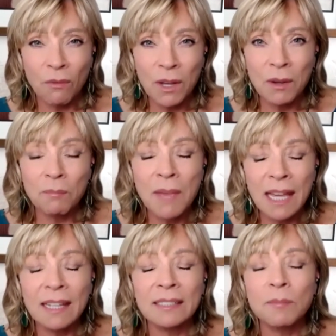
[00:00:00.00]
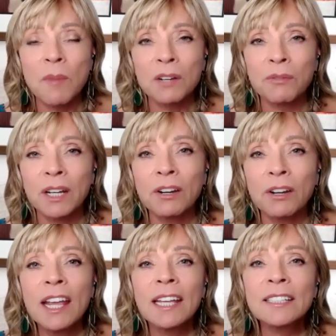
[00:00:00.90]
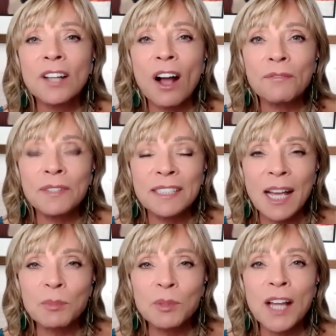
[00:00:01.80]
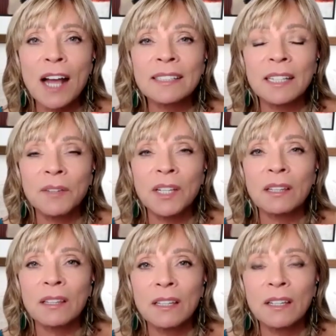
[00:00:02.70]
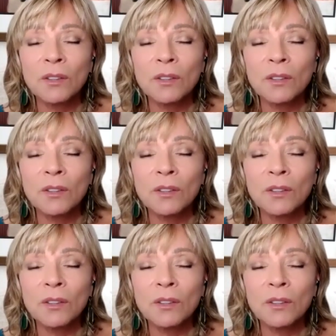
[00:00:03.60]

we make as a moderator is oftentimes not giving